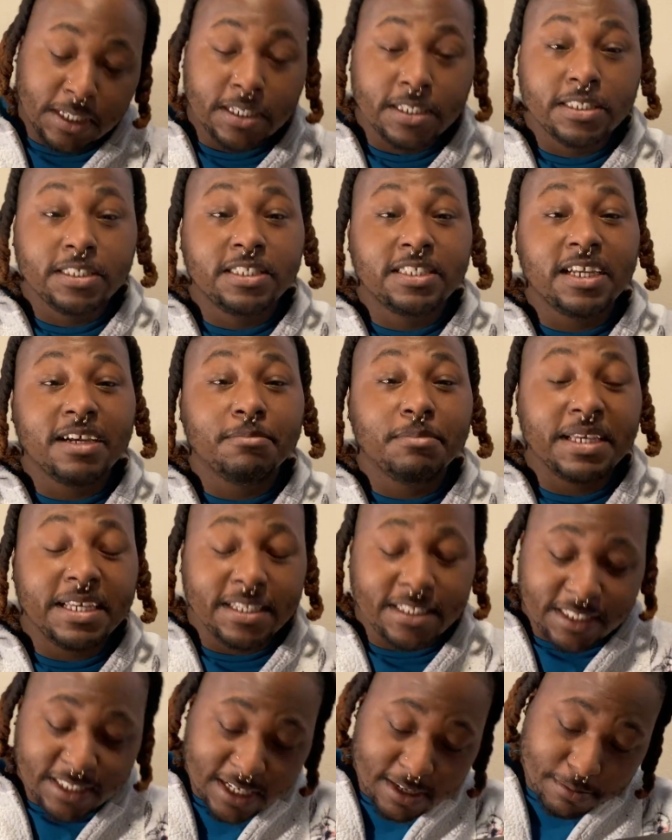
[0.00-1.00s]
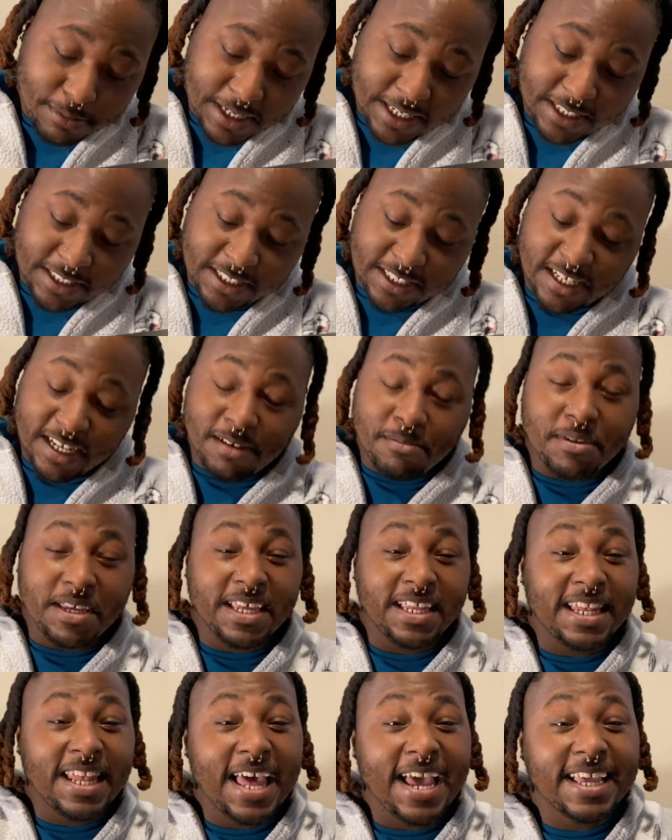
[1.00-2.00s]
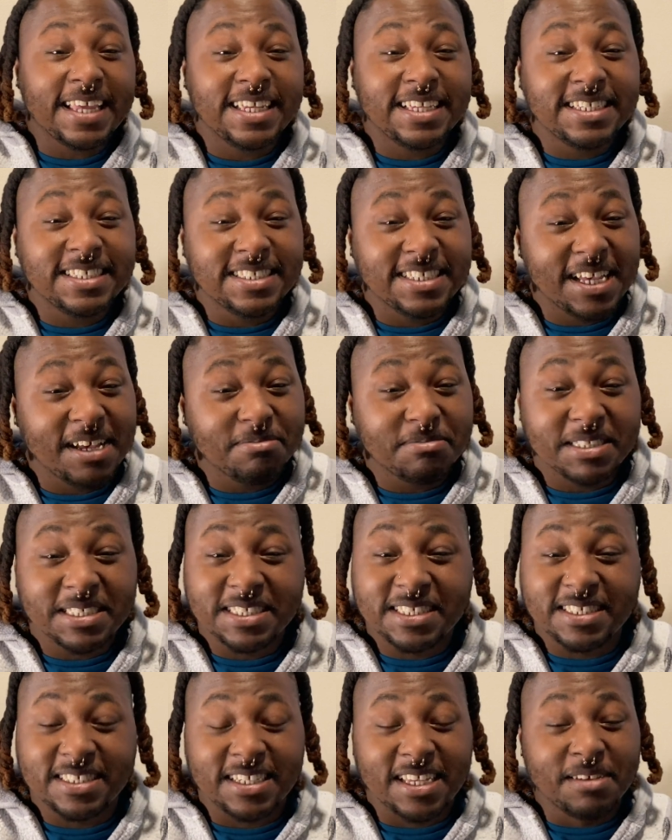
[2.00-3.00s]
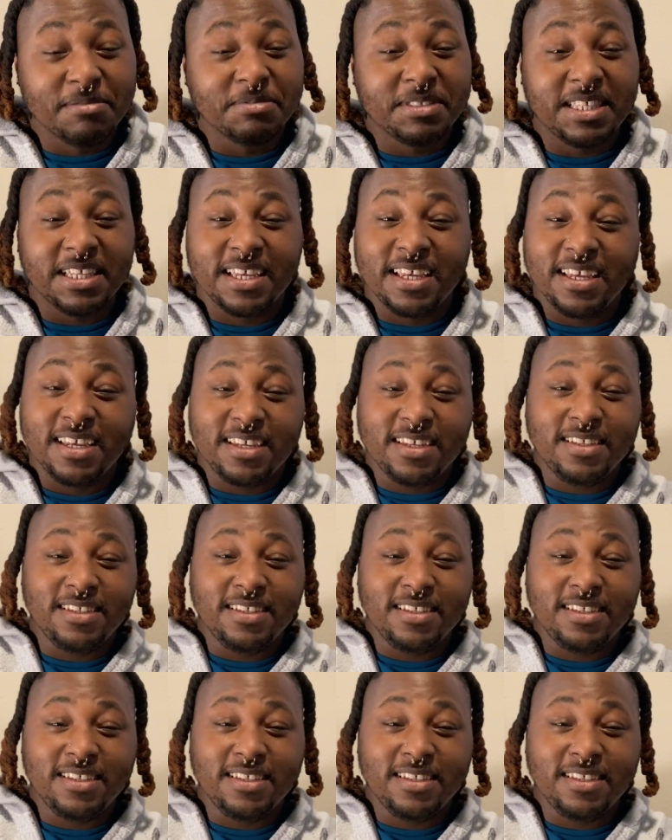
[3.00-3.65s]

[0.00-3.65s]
Jumpman like he's up to something.